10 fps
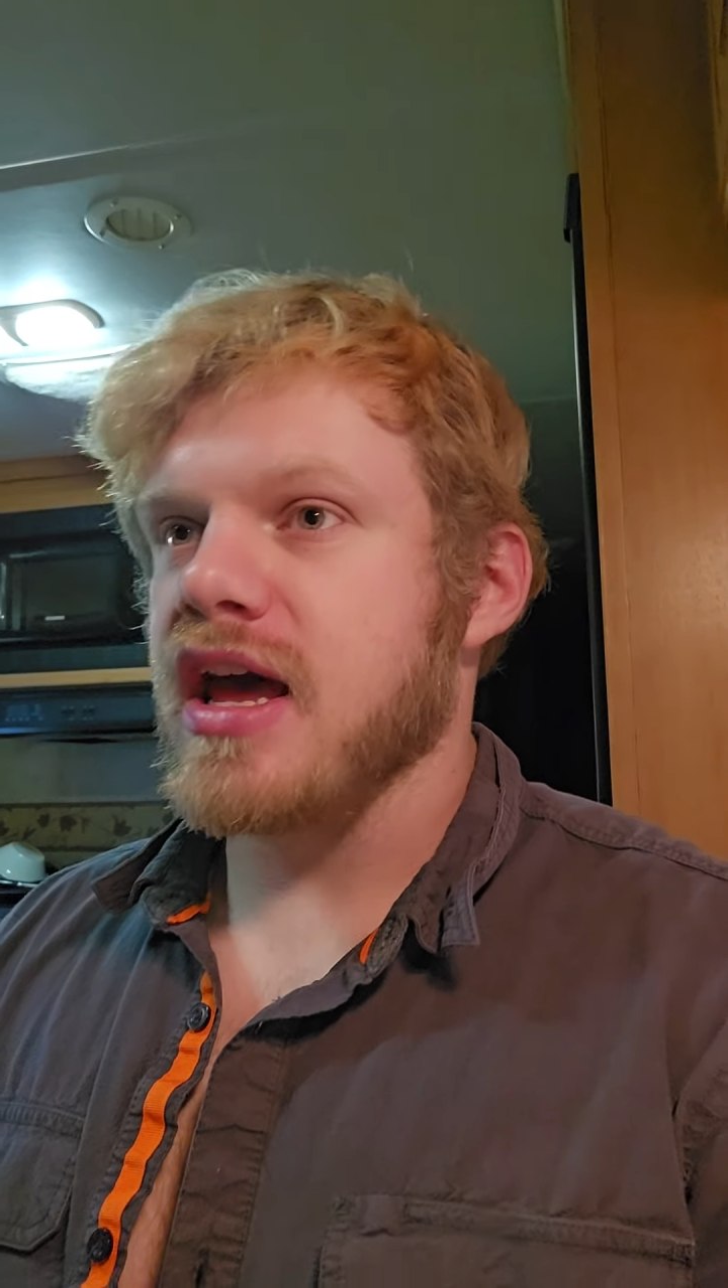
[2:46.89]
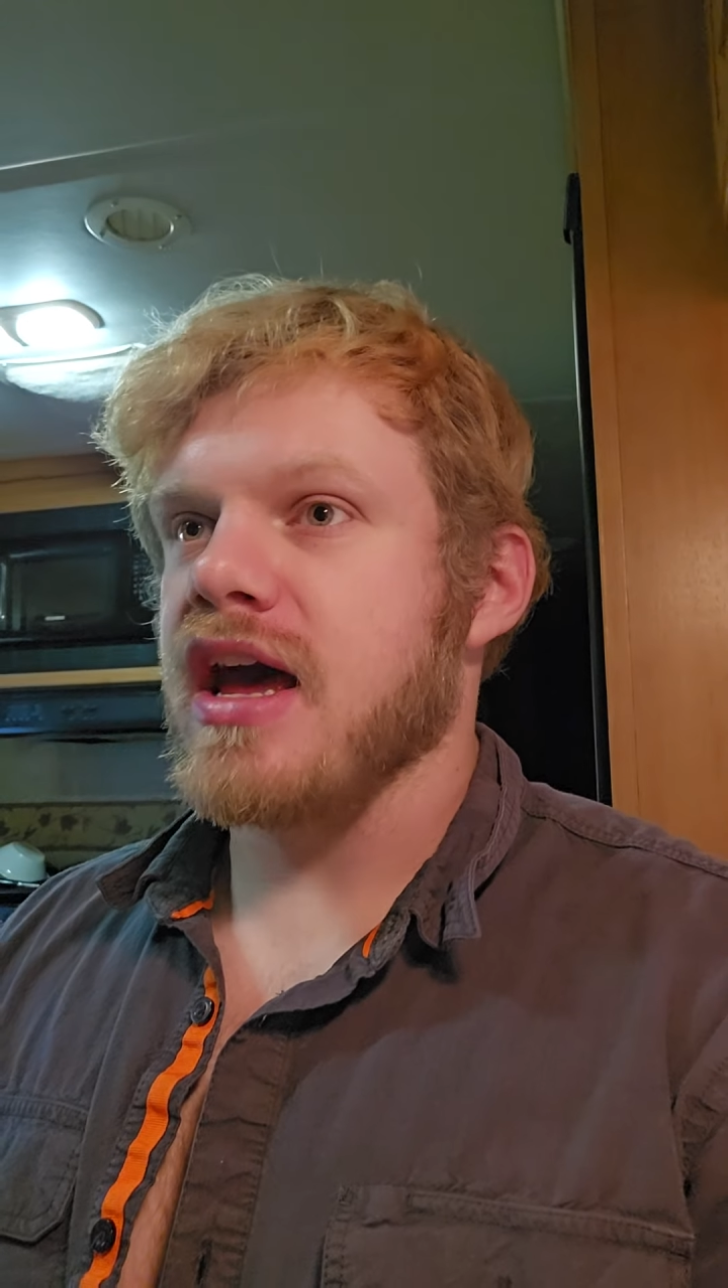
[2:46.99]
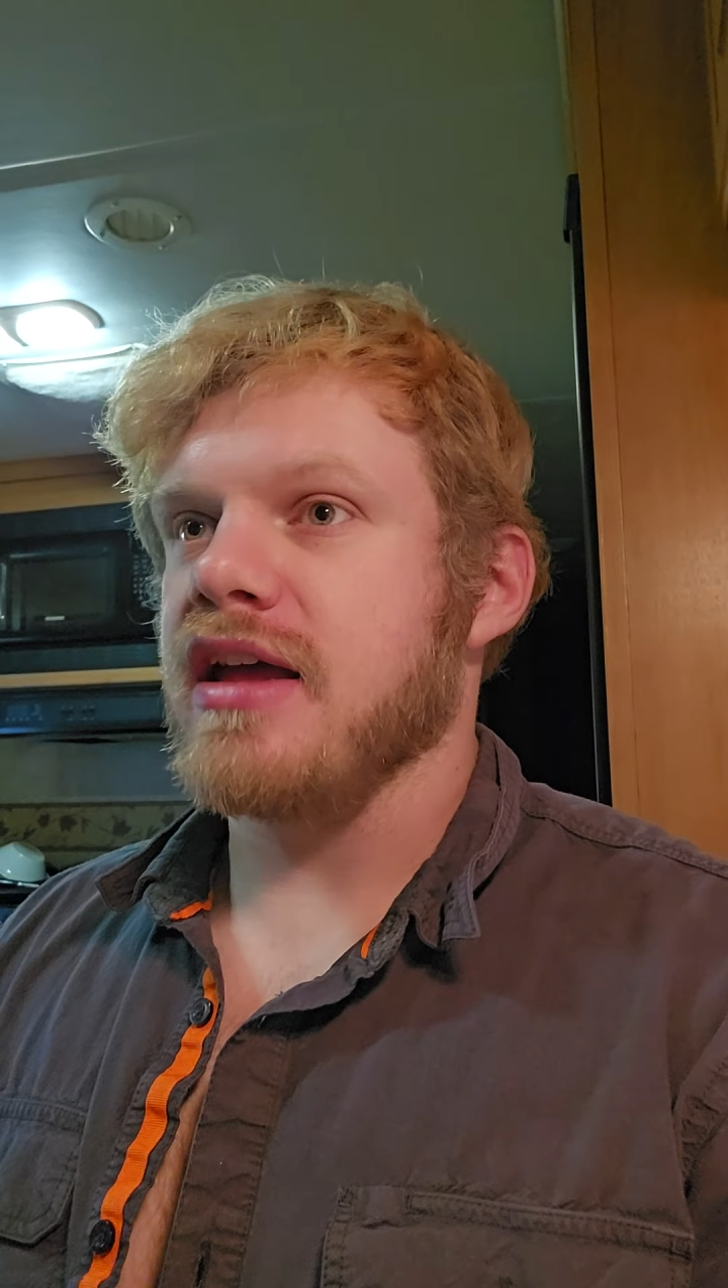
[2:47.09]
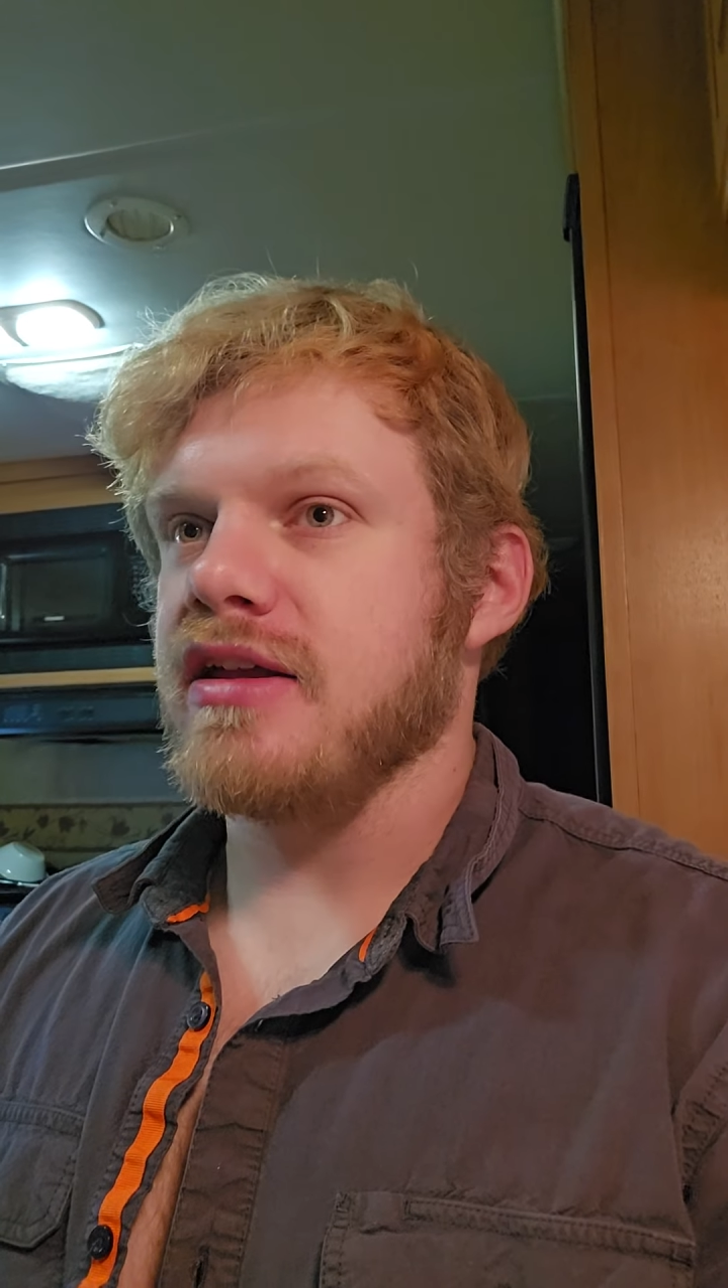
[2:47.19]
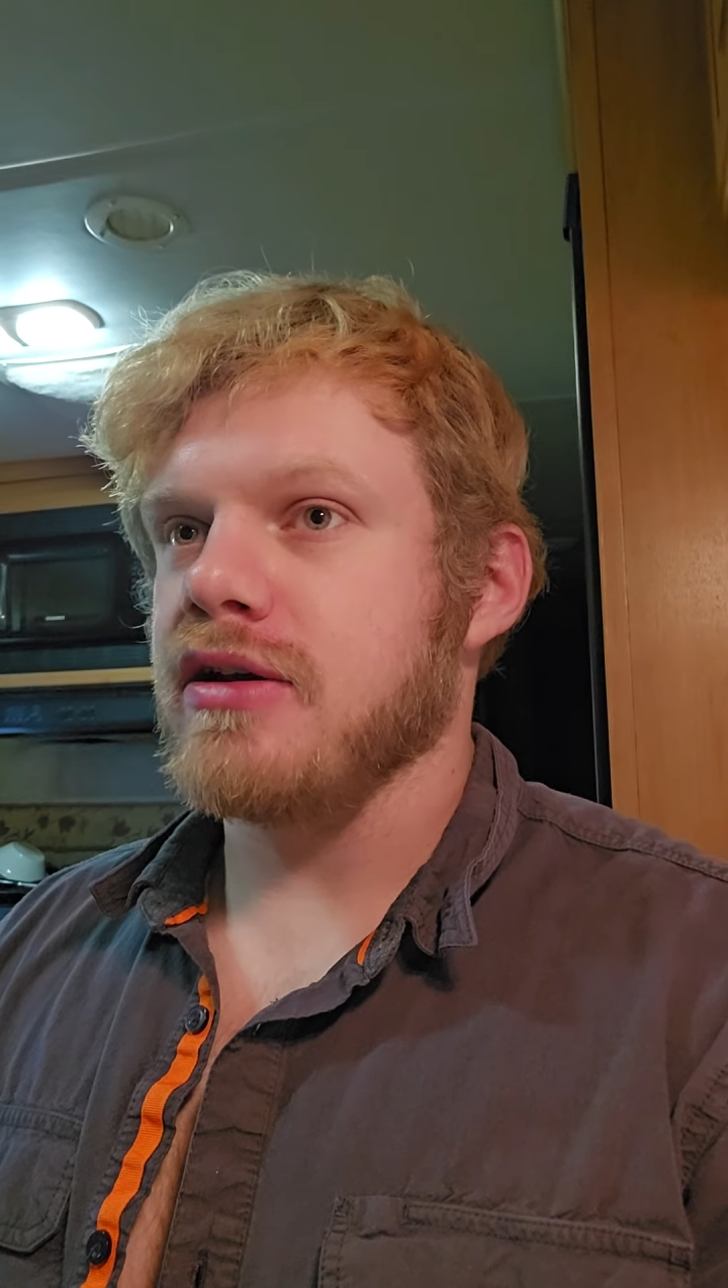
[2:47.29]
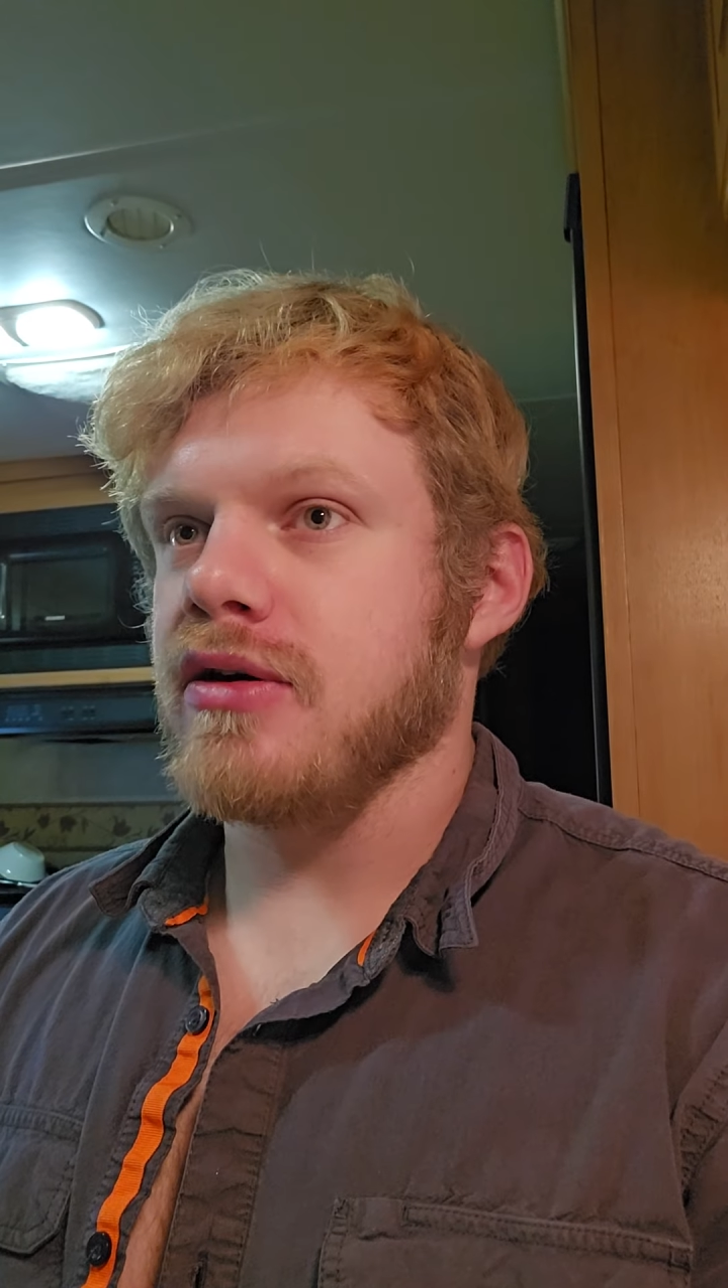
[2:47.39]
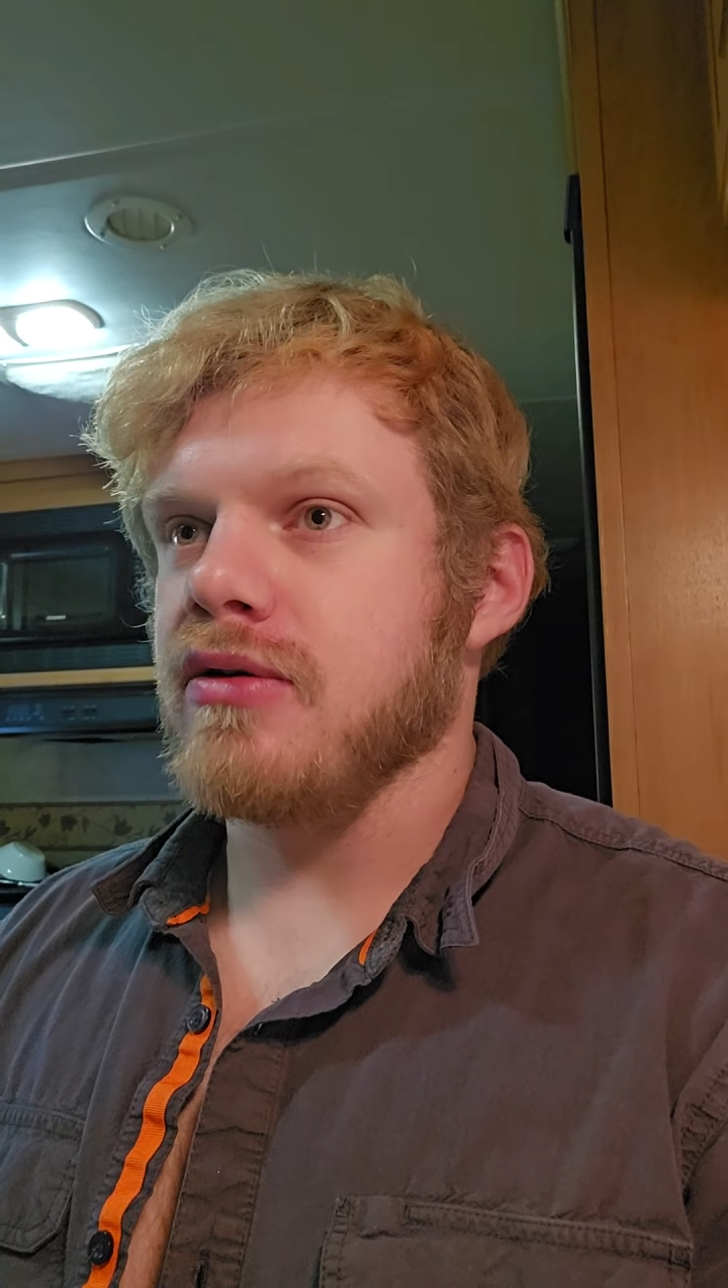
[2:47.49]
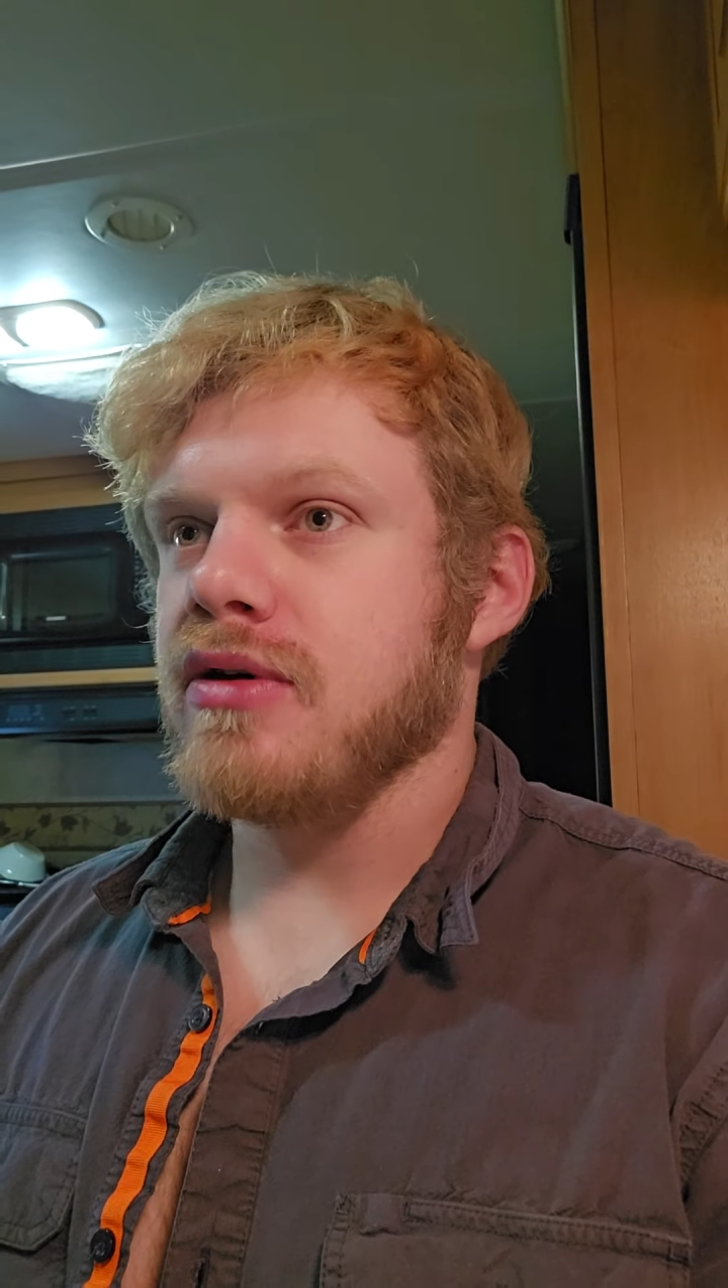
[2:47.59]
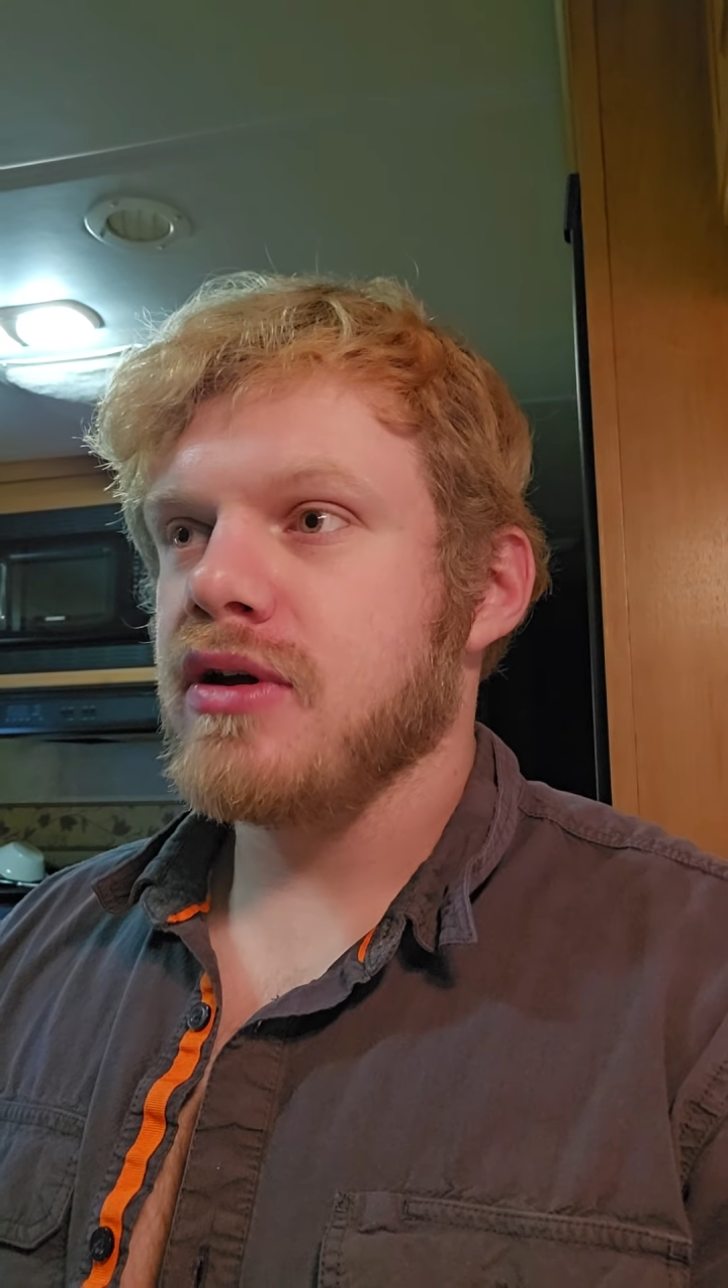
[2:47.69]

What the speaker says: at, you know,